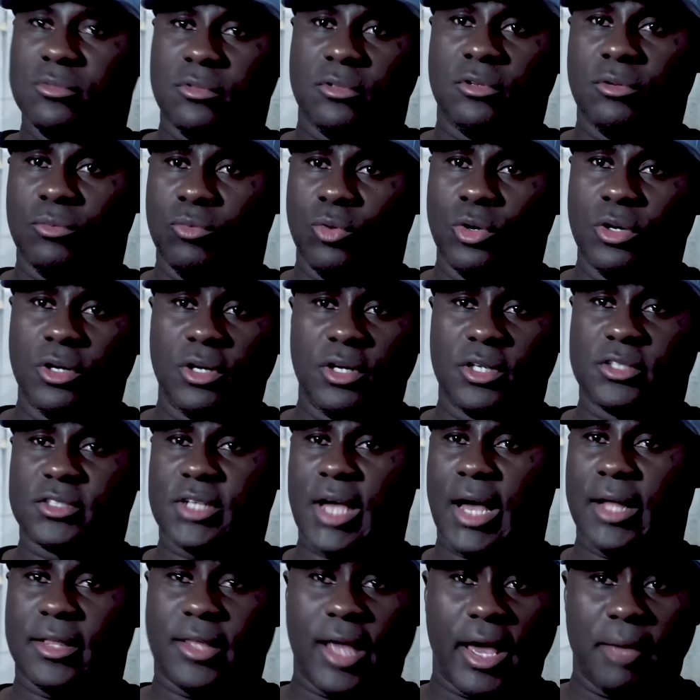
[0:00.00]
The Woods
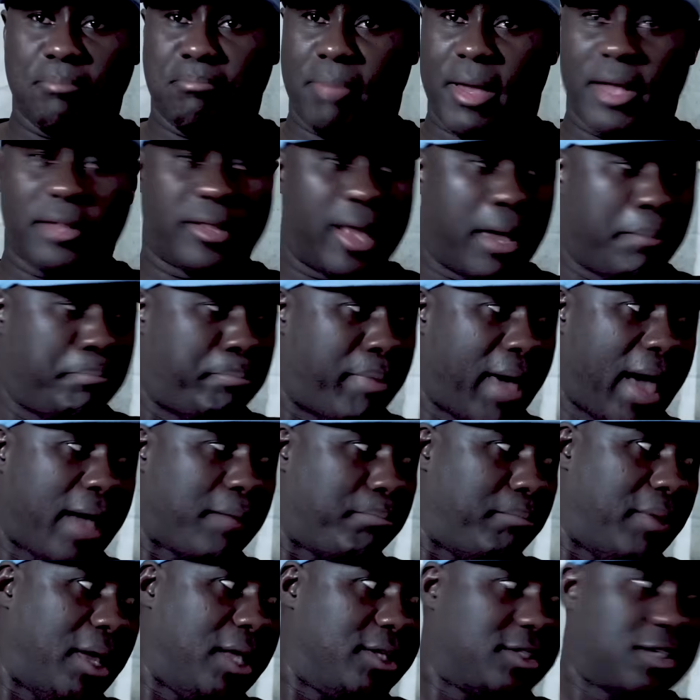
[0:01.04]
got that
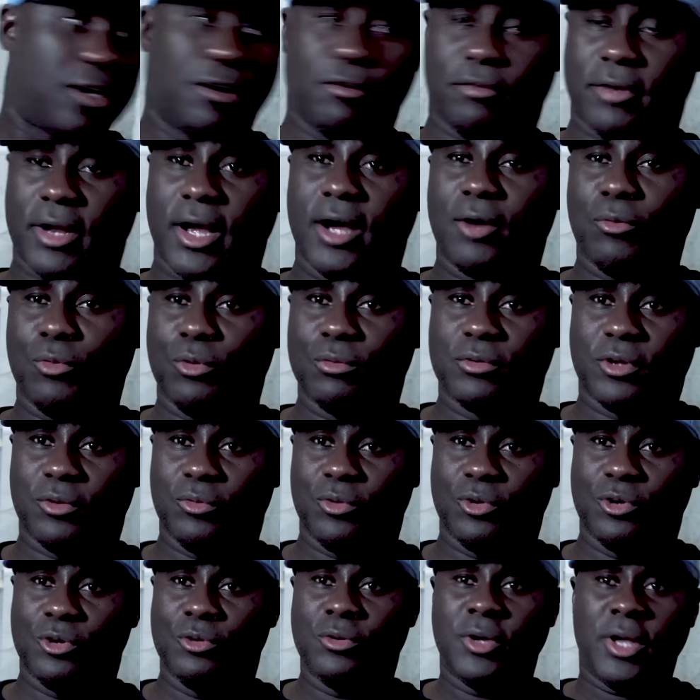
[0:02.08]
back bench over there,
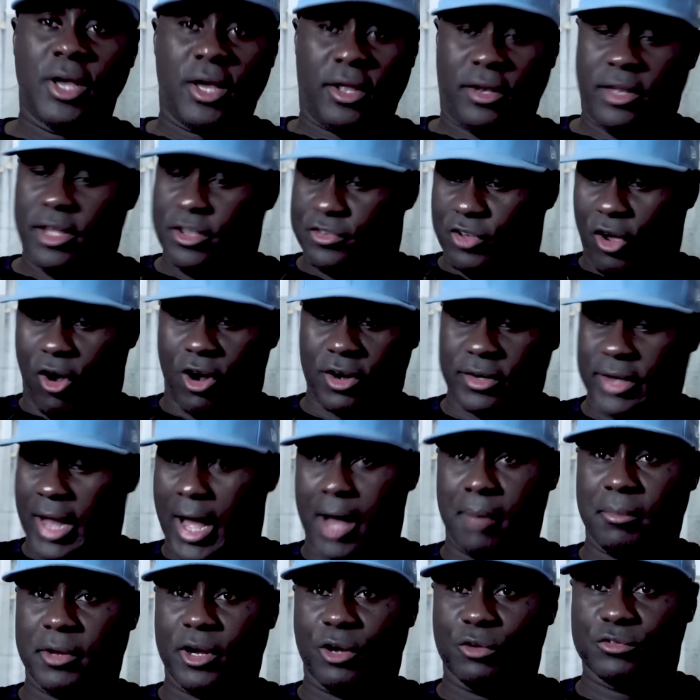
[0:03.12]
woo-de-woo. This our
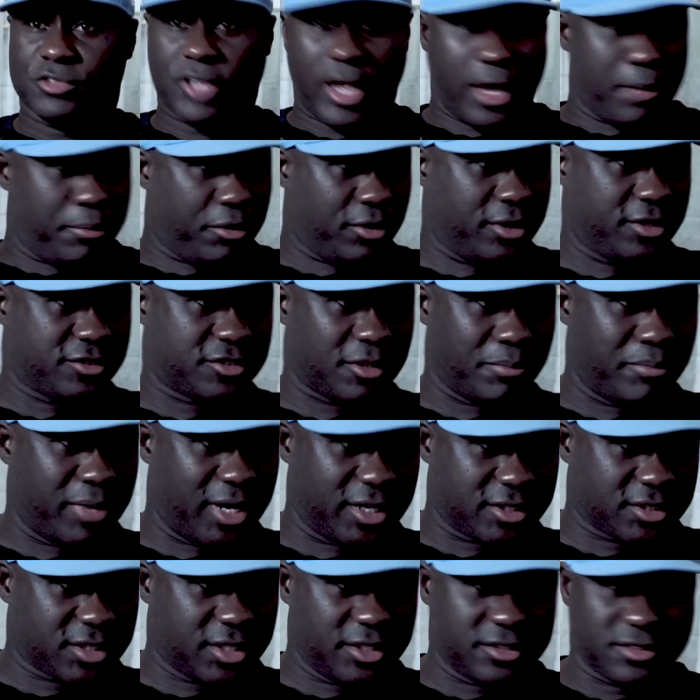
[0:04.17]
domino table, this the
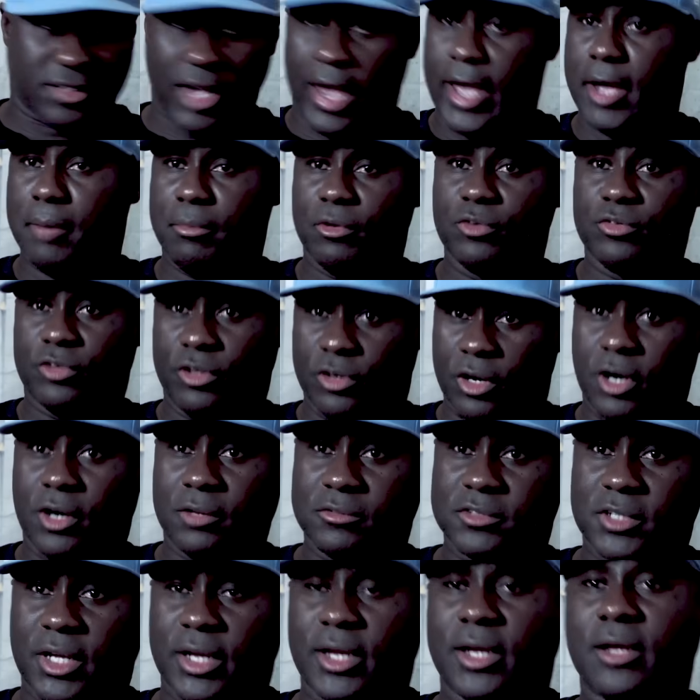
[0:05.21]
Mexican table, you know what
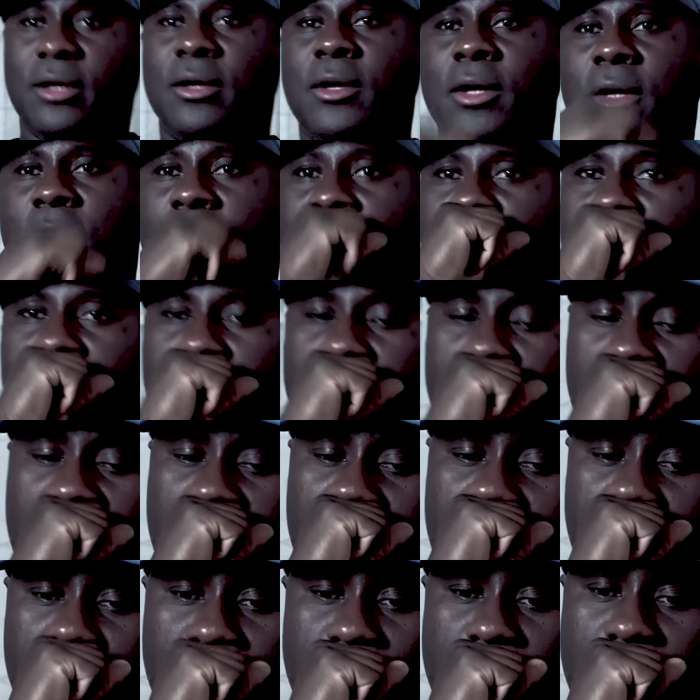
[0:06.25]
I'm saying? Yeah.
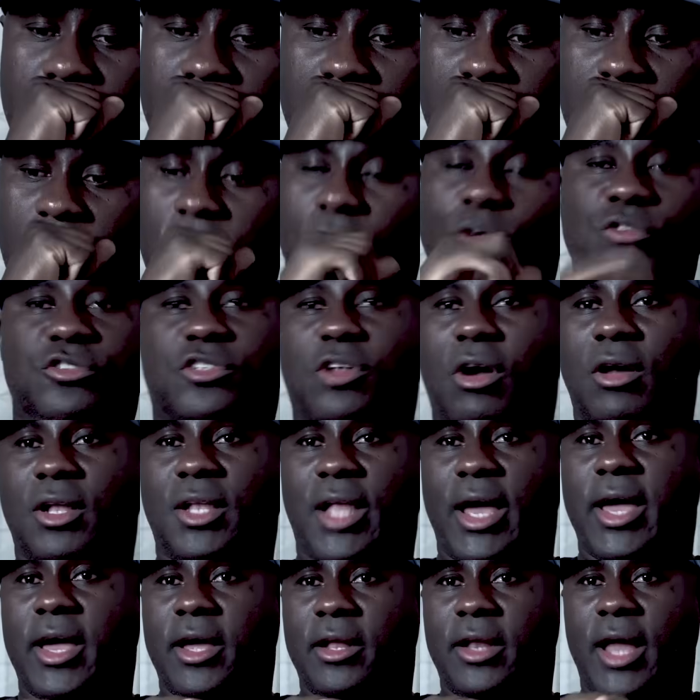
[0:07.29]
They're gonna start
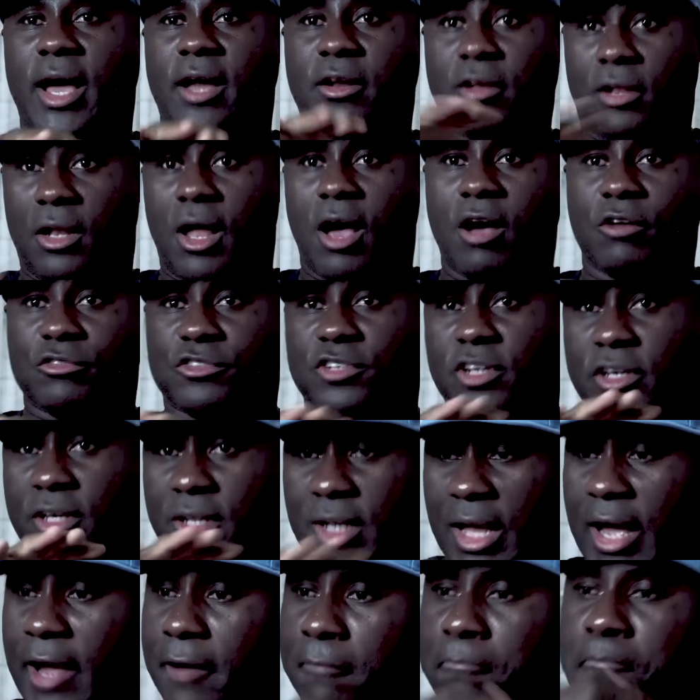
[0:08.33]
laying down the law to you
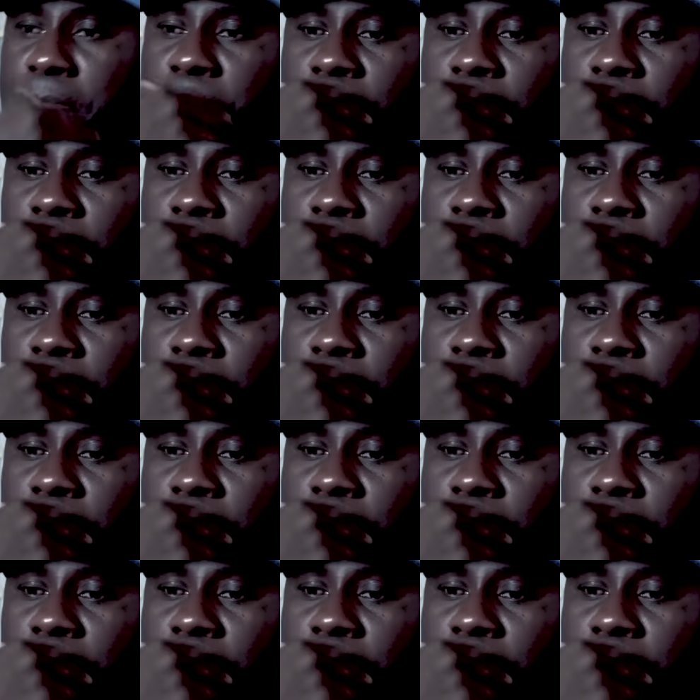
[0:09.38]
like,